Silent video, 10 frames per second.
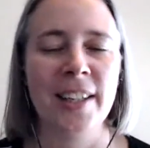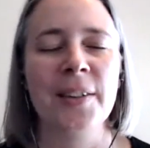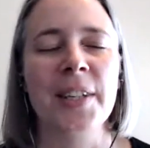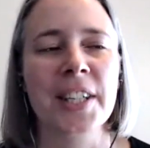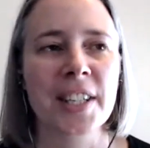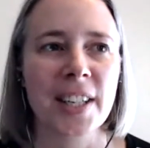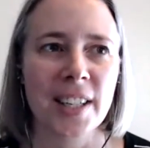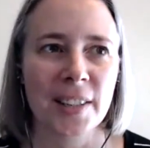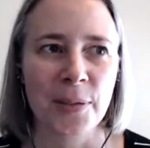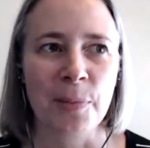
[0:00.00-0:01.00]
which
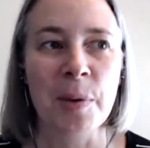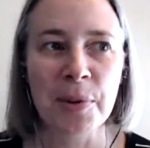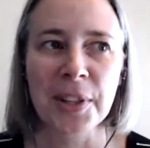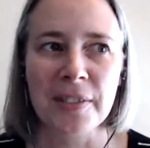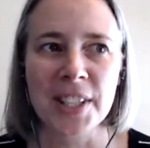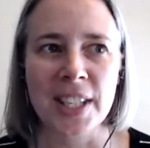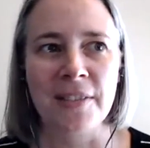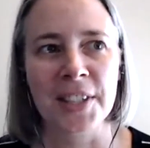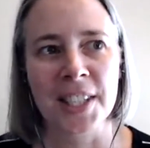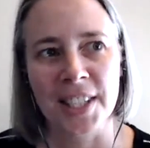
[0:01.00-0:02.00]
for people who live in San
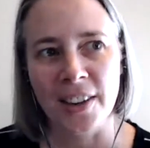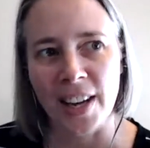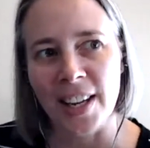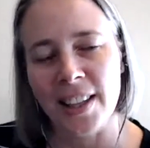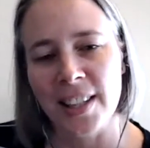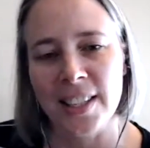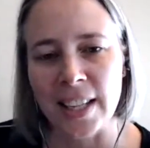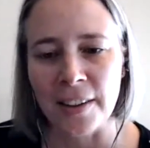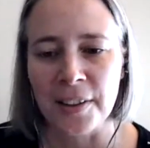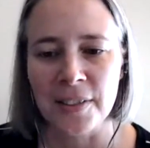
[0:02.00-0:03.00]
Francisco, anything
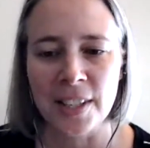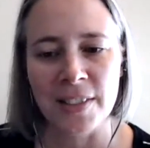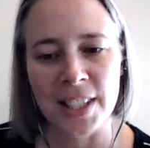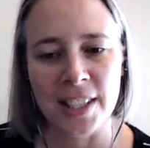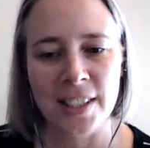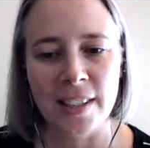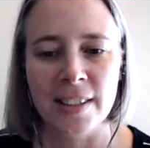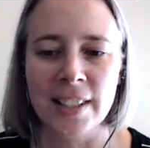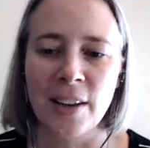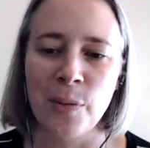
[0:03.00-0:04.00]
south of San Francisco
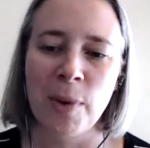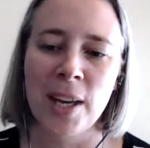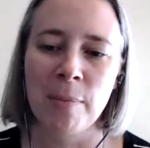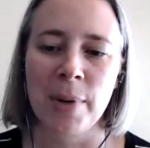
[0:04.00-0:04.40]
is South Bay,